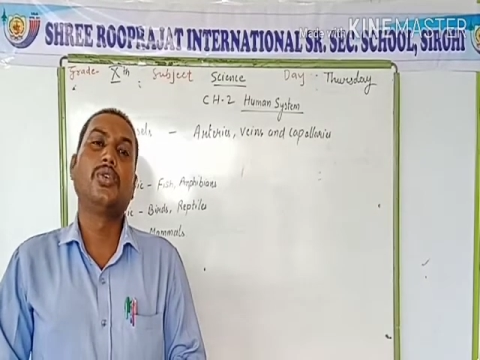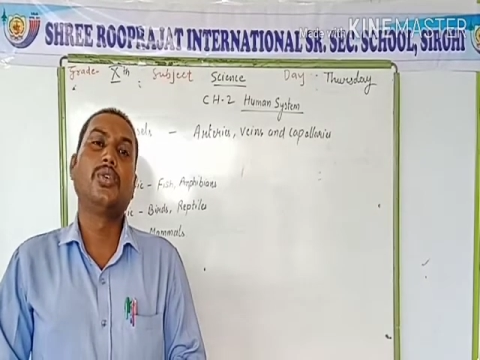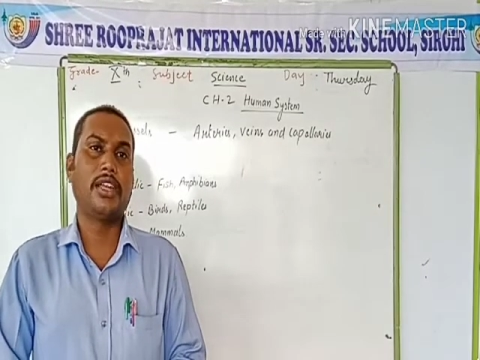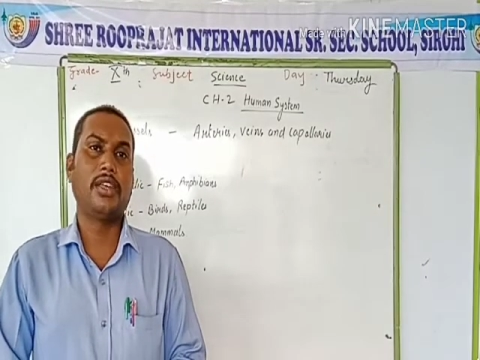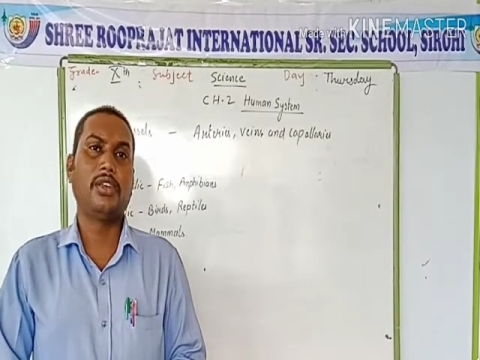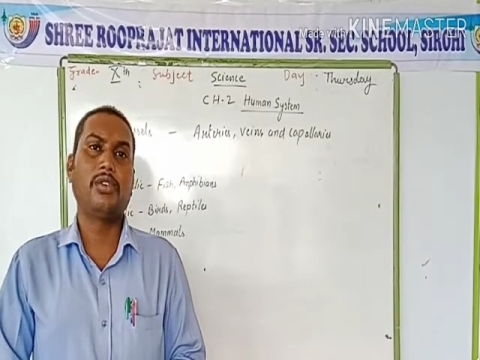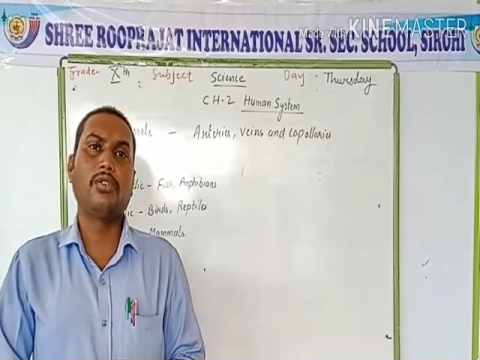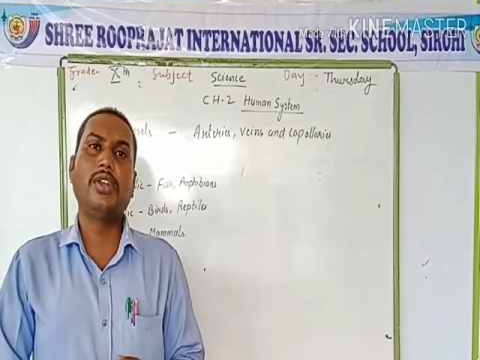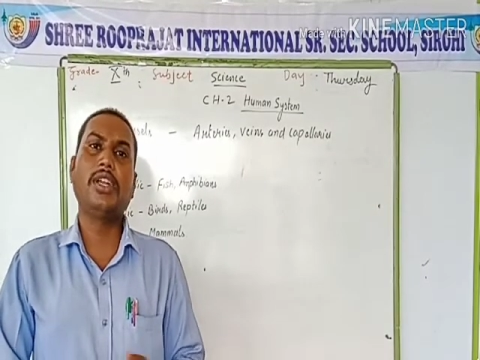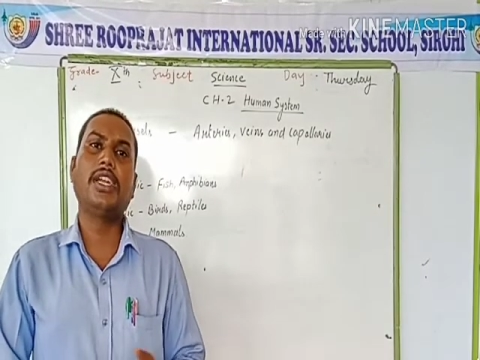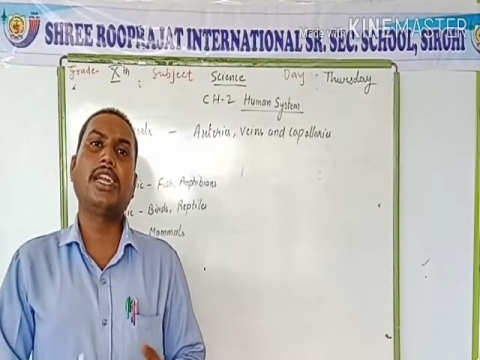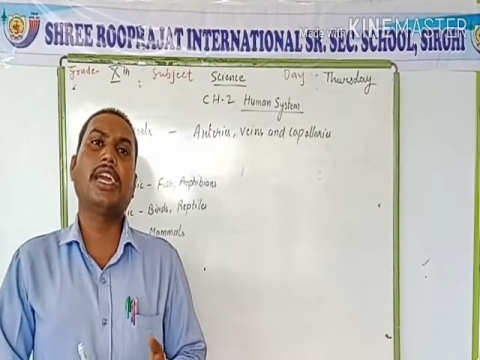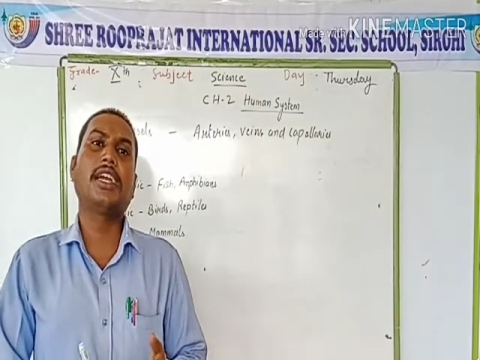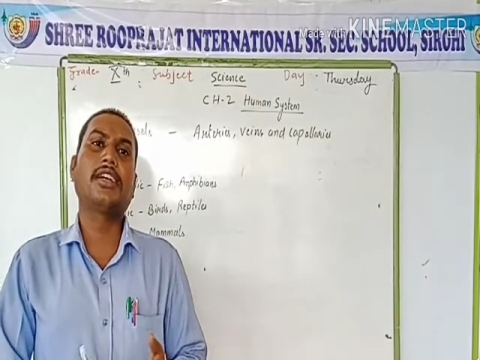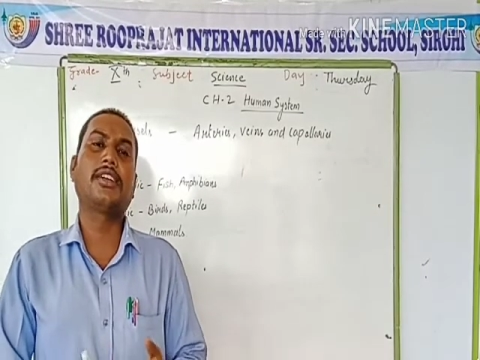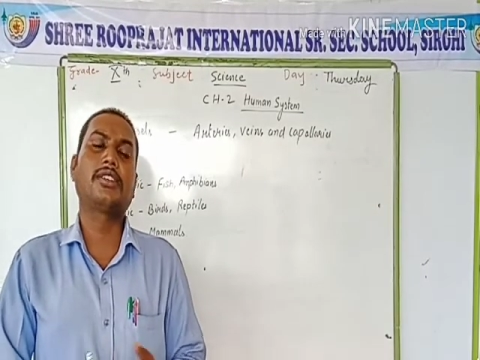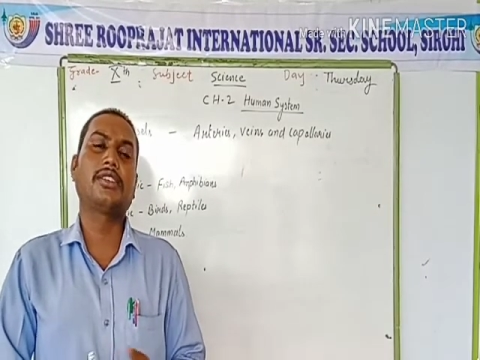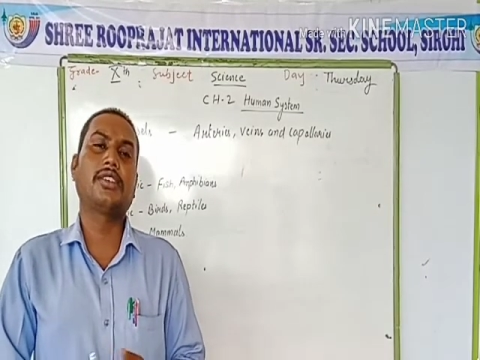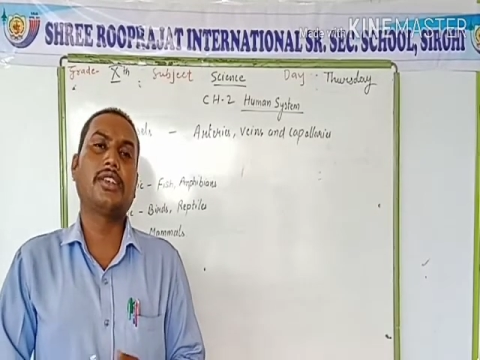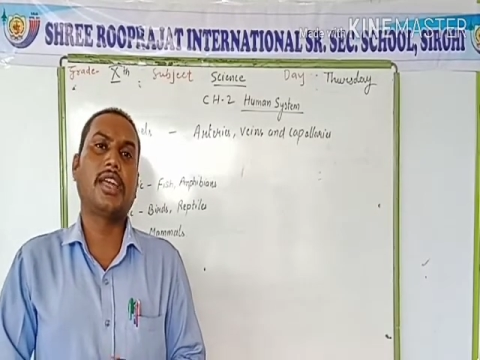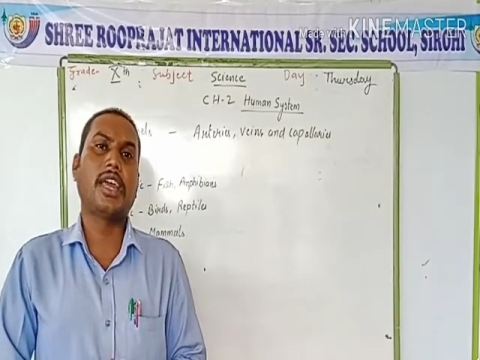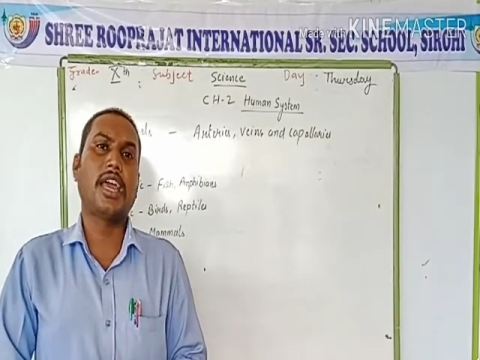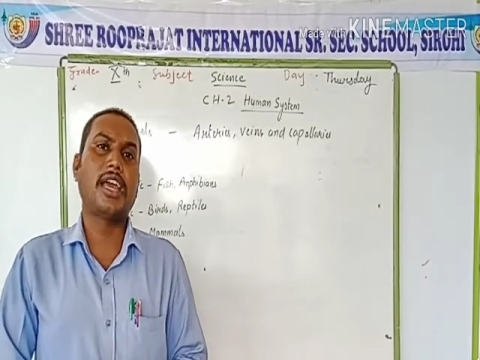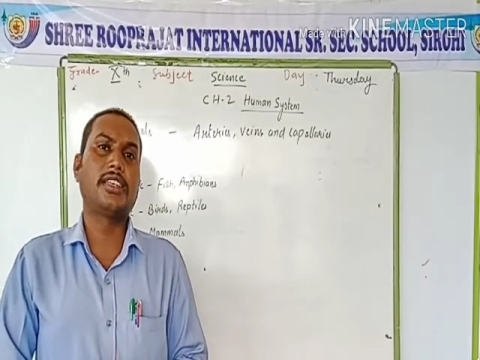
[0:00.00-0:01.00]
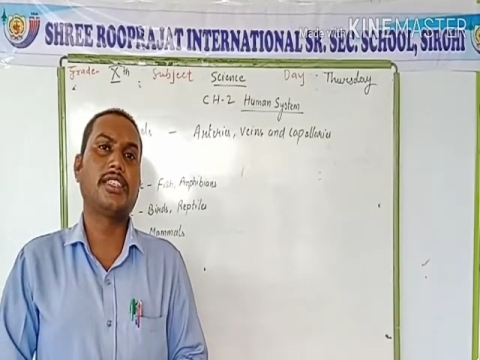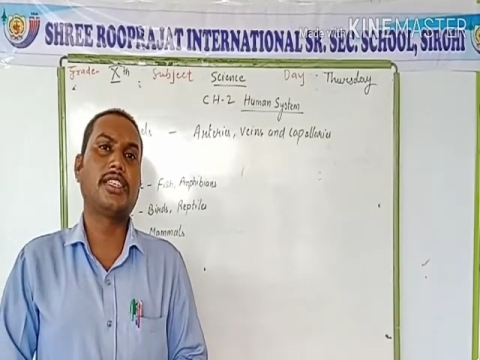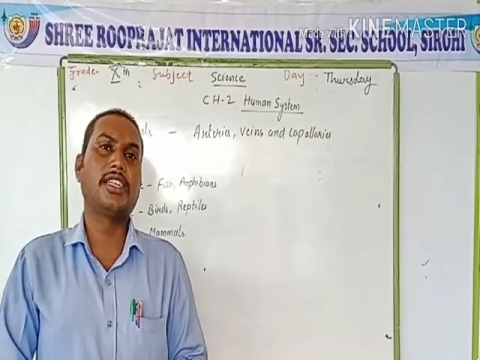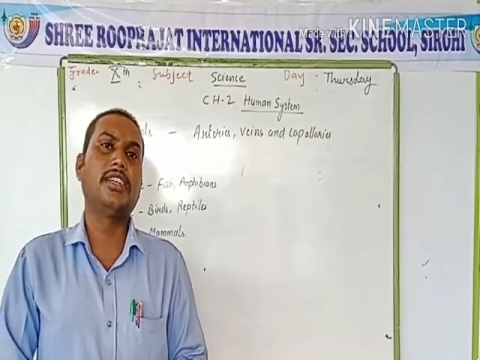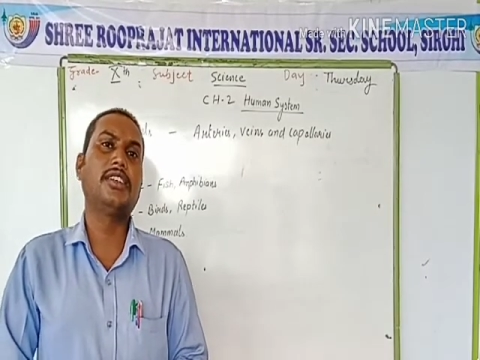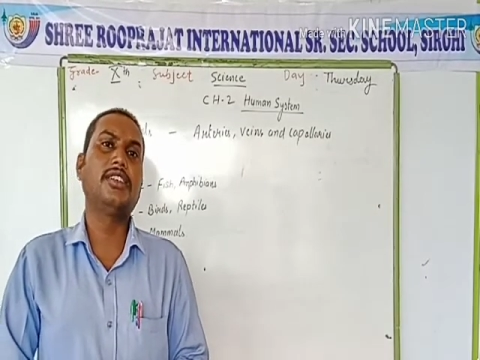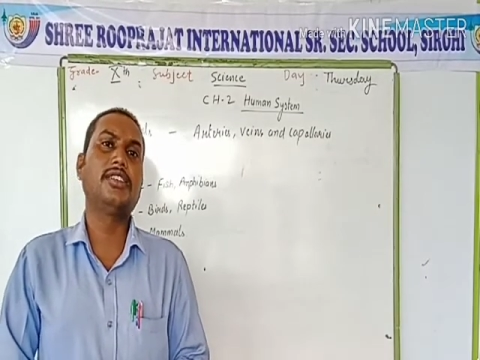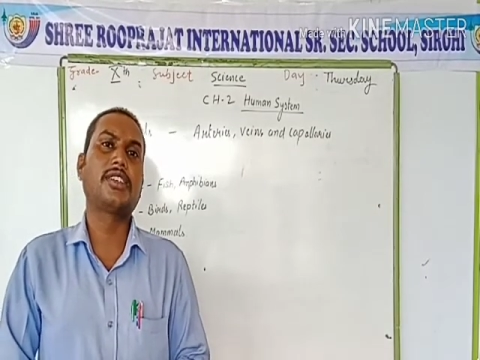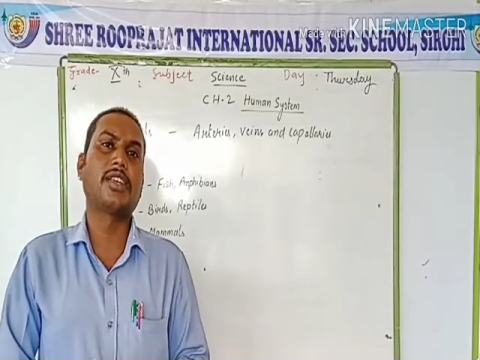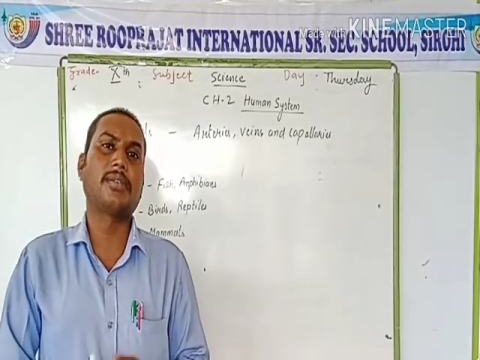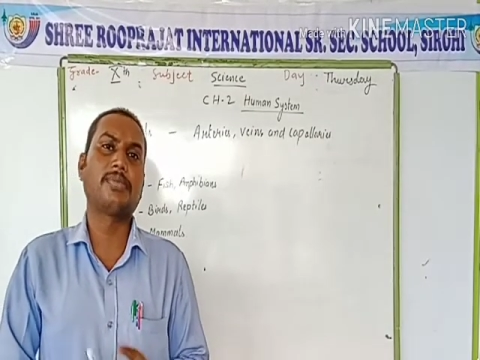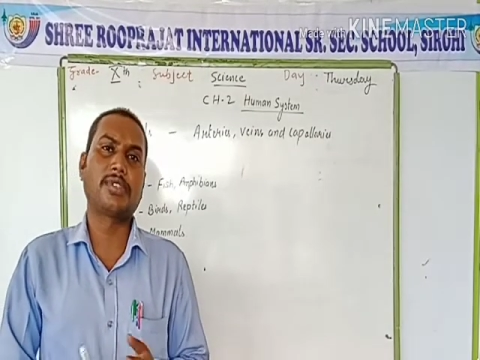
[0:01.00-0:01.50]
uric
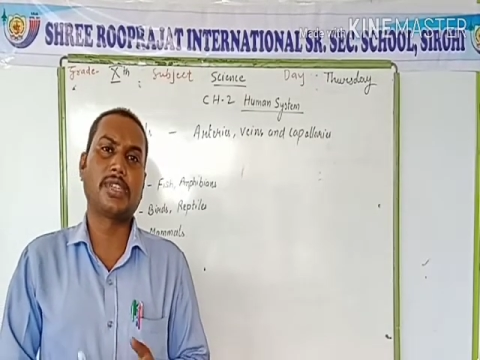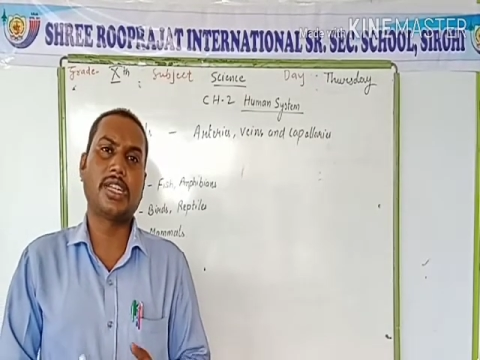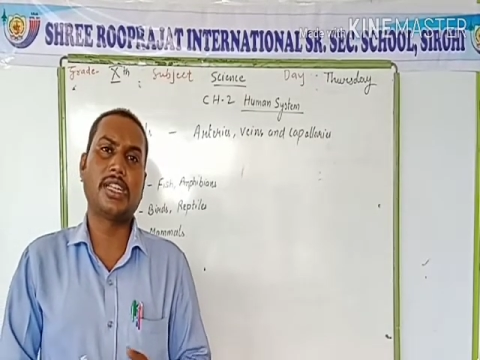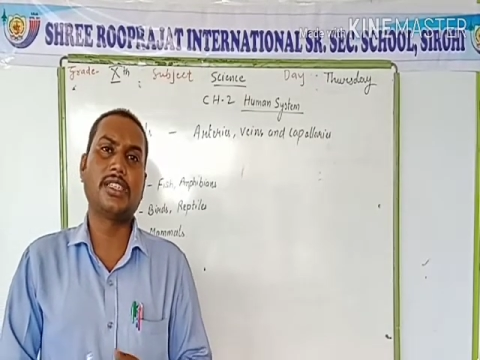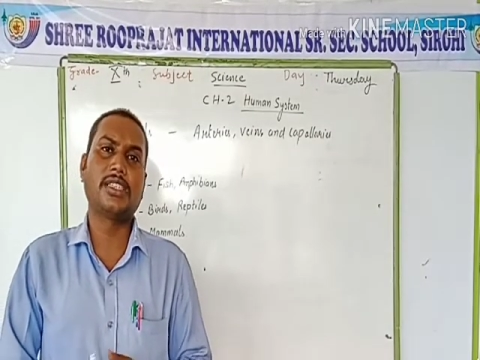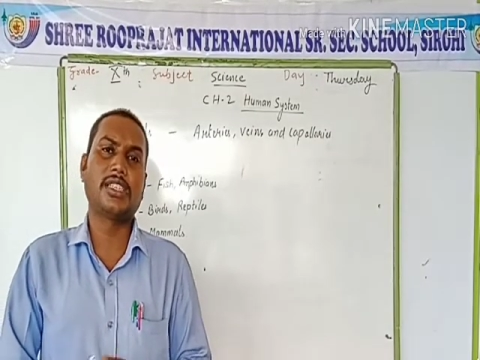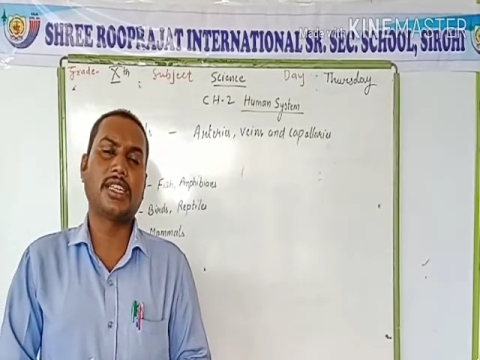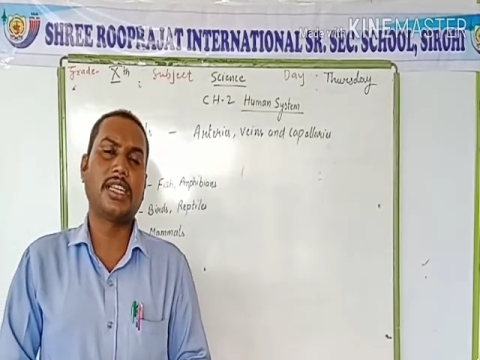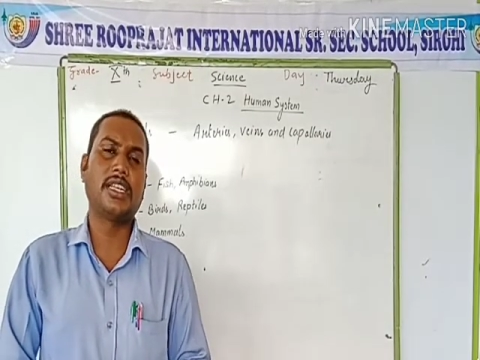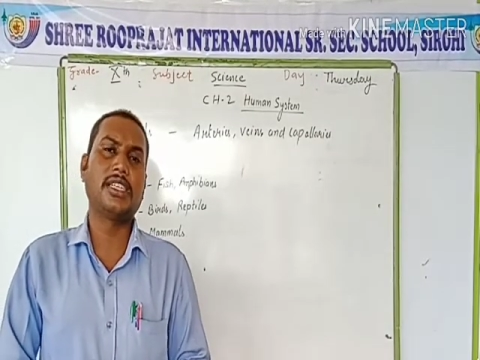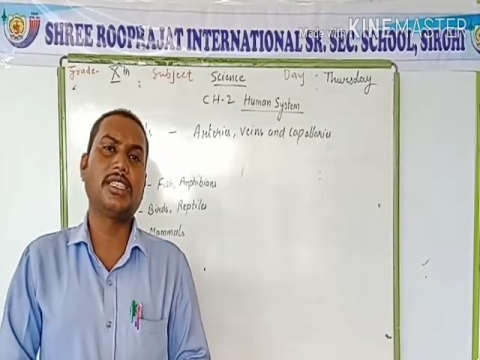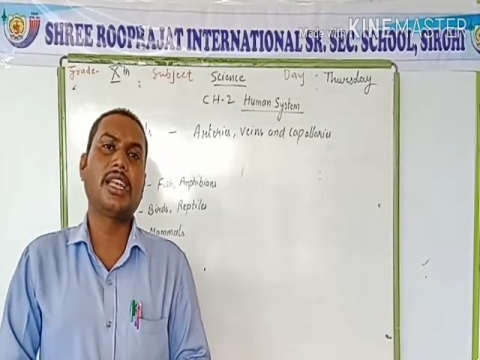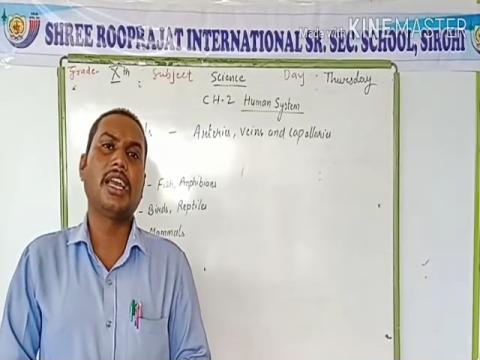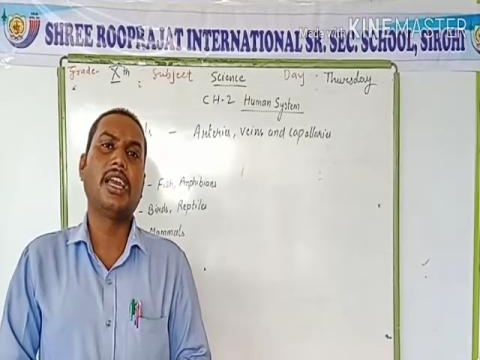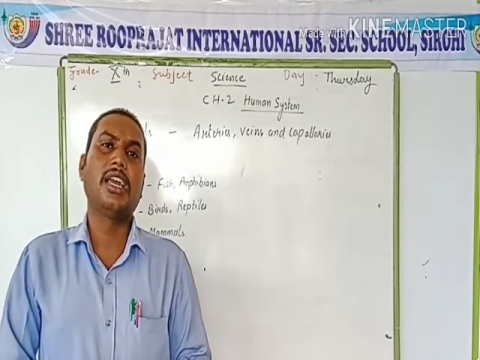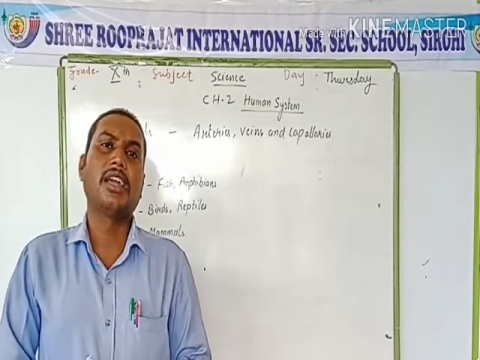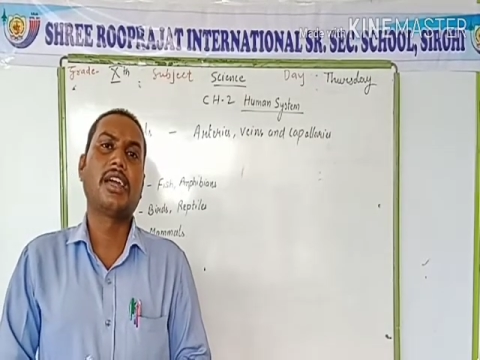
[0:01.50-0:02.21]
acid substances